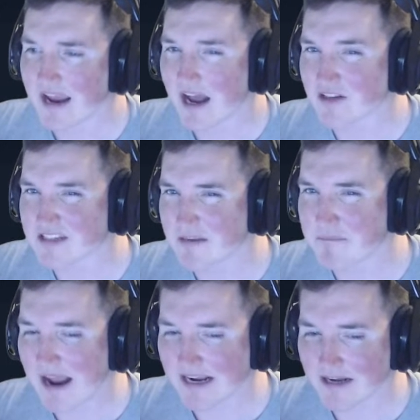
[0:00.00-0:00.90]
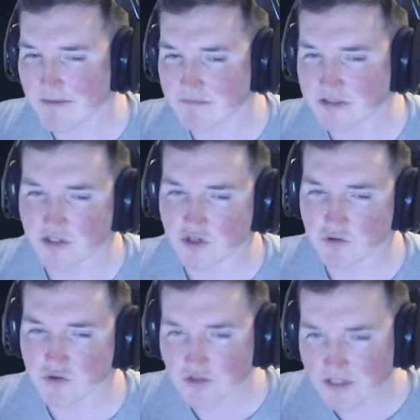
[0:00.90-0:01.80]
I'll say backup.
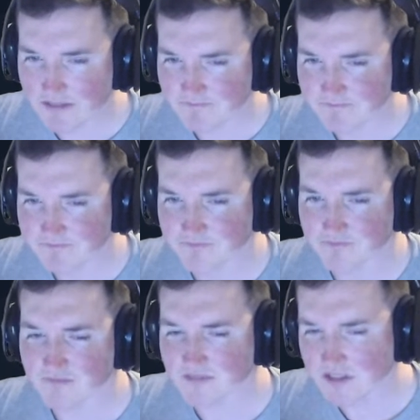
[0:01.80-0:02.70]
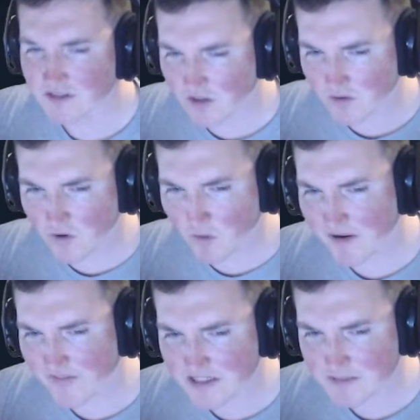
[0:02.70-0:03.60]
Usually, don't quote me
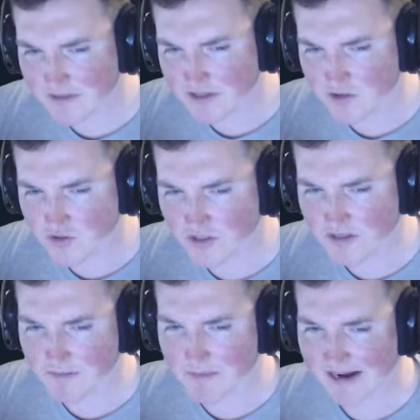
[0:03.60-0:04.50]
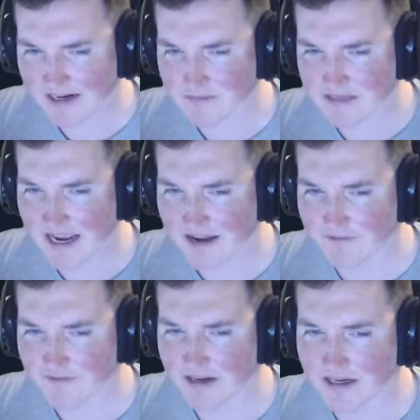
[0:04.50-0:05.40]
on this, but usually the backups
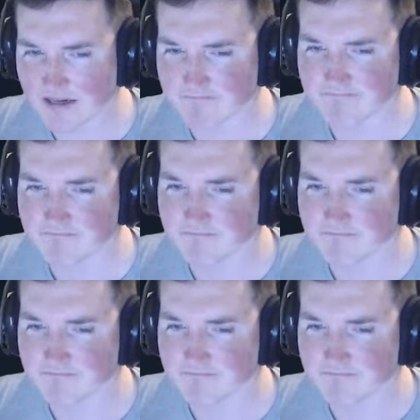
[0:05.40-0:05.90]
have um,